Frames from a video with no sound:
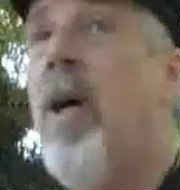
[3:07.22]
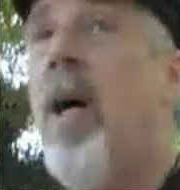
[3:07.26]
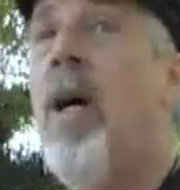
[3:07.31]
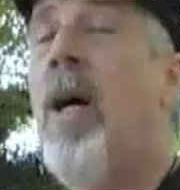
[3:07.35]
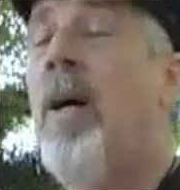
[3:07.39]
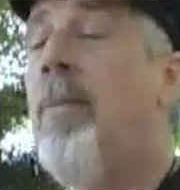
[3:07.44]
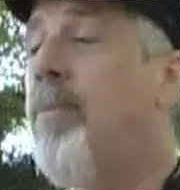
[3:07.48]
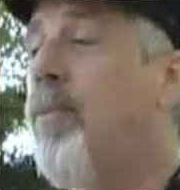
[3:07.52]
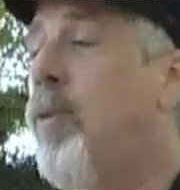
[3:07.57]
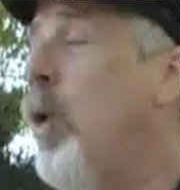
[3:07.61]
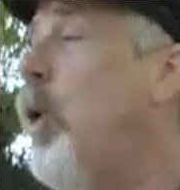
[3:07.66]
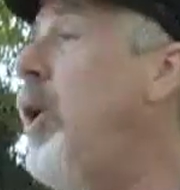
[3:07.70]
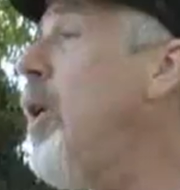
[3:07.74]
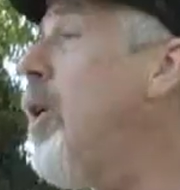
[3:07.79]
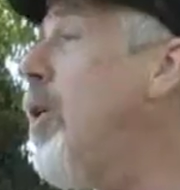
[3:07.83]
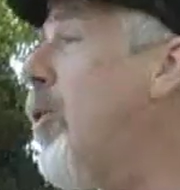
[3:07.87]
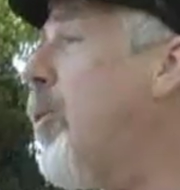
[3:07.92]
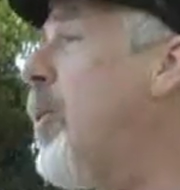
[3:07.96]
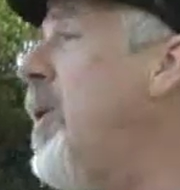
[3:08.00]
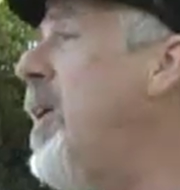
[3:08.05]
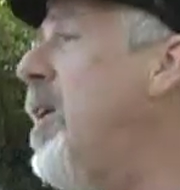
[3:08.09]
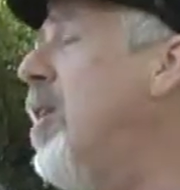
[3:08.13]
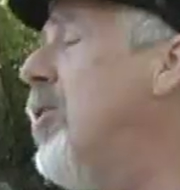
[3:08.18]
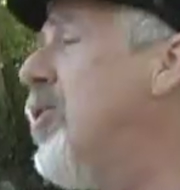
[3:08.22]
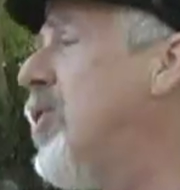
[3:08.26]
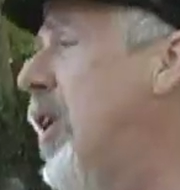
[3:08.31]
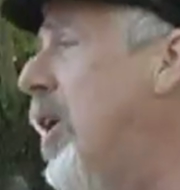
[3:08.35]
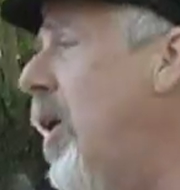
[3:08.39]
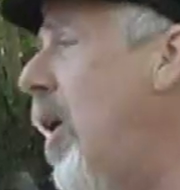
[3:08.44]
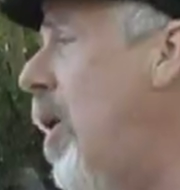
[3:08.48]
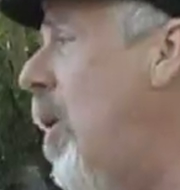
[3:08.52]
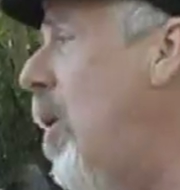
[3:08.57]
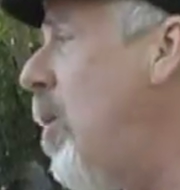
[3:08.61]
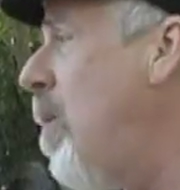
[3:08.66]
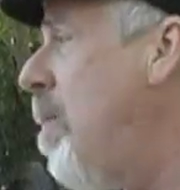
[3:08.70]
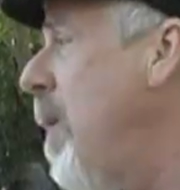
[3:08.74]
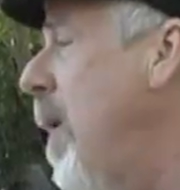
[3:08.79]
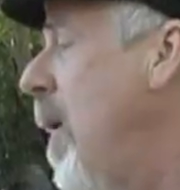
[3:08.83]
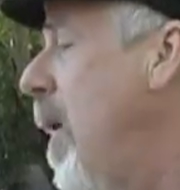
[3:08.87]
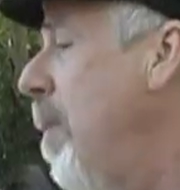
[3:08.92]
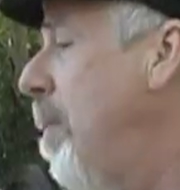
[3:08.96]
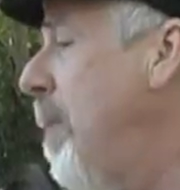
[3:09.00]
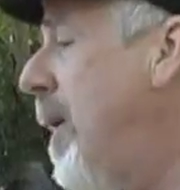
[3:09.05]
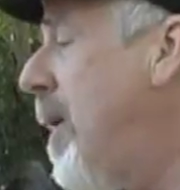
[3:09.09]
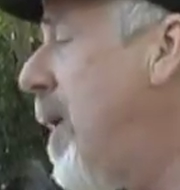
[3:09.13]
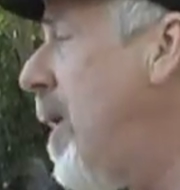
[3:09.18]
uh, two year, three years ago,
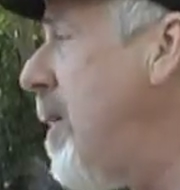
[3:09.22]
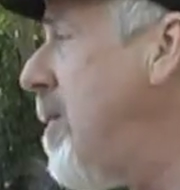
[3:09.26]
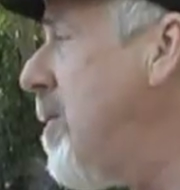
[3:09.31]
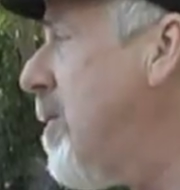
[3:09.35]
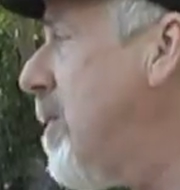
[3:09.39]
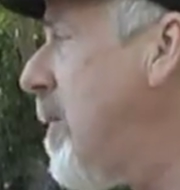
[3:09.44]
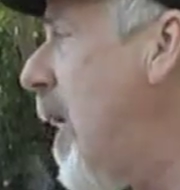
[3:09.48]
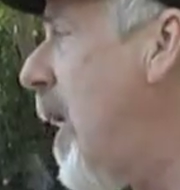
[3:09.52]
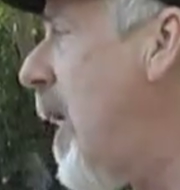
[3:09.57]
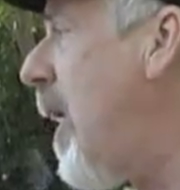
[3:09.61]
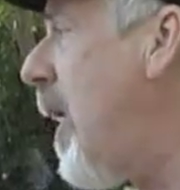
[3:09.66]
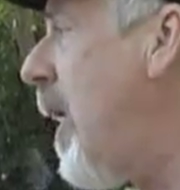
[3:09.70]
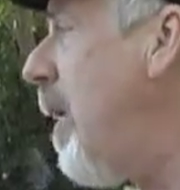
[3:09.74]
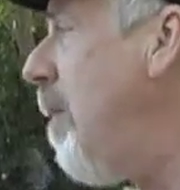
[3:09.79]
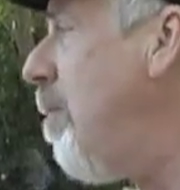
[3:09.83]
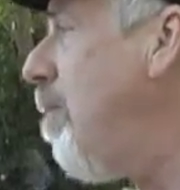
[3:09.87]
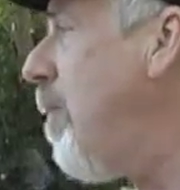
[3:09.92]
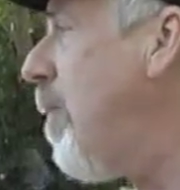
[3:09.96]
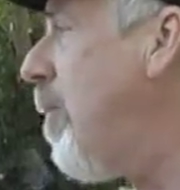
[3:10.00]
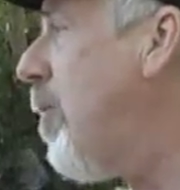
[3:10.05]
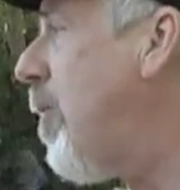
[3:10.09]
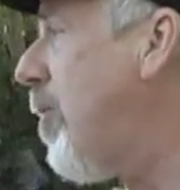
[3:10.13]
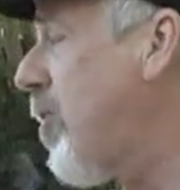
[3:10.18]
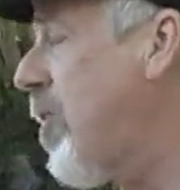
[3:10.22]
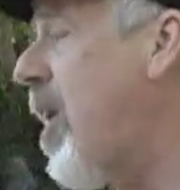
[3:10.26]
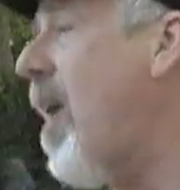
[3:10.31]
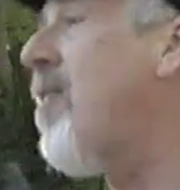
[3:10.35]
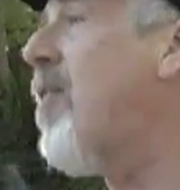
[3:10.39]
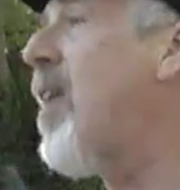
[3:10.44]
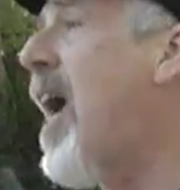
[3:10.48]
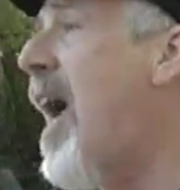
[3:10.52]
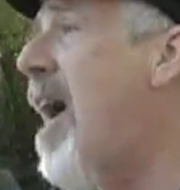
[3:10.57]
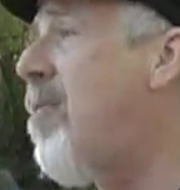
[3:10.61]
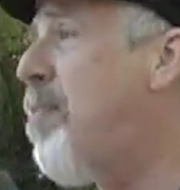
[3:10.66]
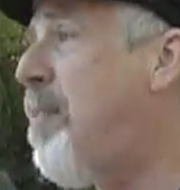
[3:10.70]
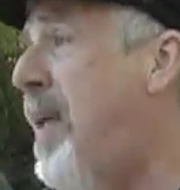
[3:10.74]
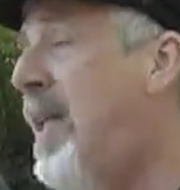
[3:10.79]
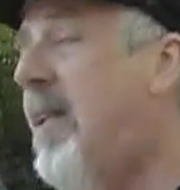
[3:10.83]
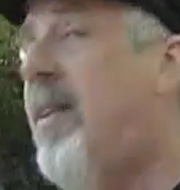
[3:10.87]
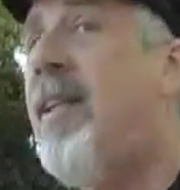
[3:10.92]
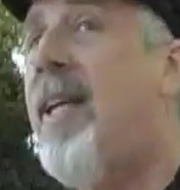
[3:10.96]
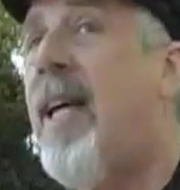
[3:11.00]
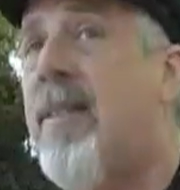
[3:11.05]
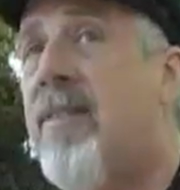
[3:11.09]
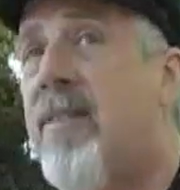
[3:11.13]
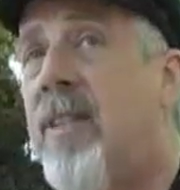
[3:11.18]
because I discovered I have
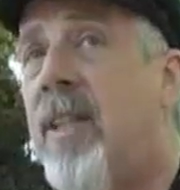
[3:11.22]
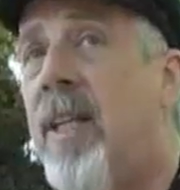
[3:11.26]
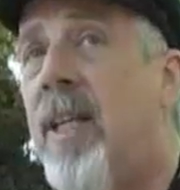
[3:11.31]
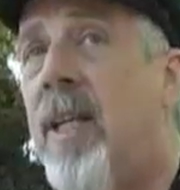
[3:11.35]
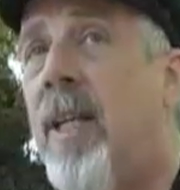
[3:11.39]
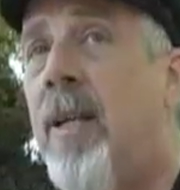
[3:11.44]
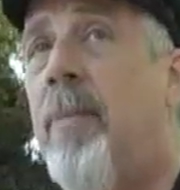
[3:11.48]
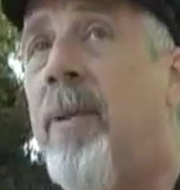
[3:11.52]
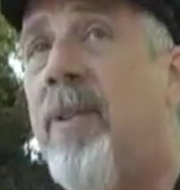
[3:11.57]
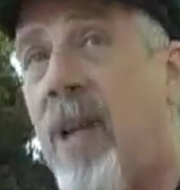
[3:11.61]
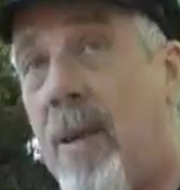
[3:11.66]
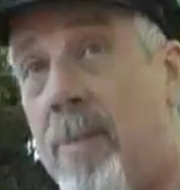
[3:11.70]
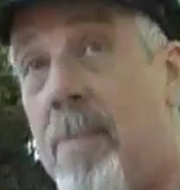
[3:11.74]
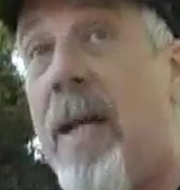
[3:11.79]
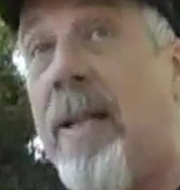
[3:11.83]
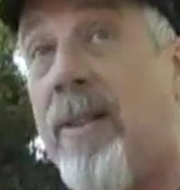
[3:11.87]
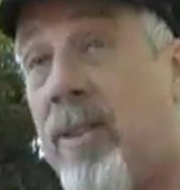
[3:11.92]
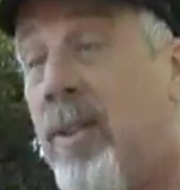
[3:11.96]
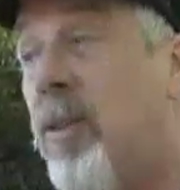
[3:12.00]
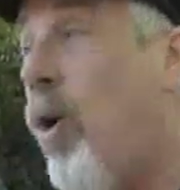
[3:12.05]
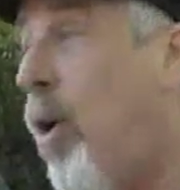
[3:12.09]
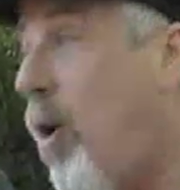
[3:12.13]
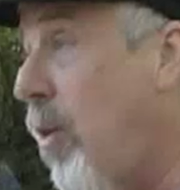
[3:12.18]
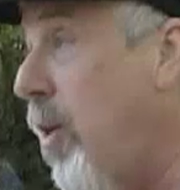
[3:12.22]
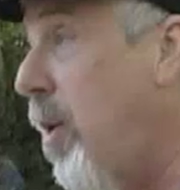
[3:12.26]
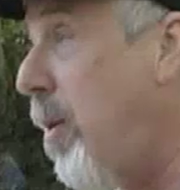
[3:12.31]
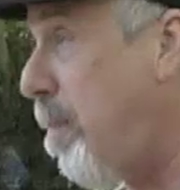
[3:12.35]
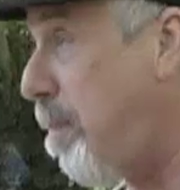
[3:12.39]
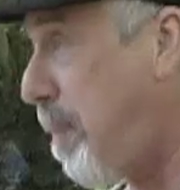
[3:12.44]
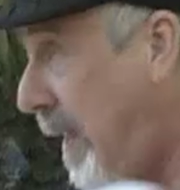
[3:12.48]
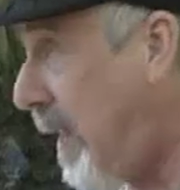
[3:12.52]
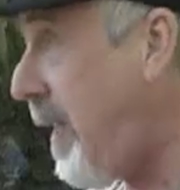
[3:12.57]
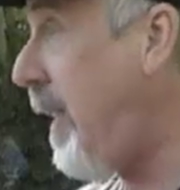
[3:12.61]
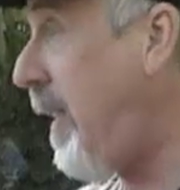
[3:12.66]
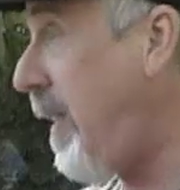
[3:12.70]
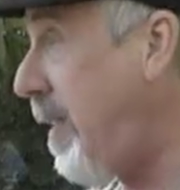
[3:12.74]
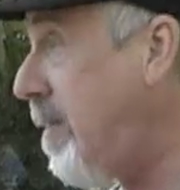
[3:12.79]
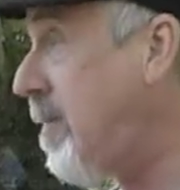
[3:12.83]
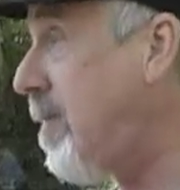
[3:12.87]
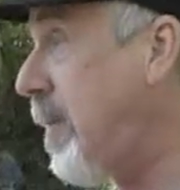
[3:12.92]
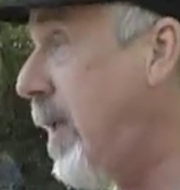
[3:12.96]
PTSD, because I mentioned all the beatings,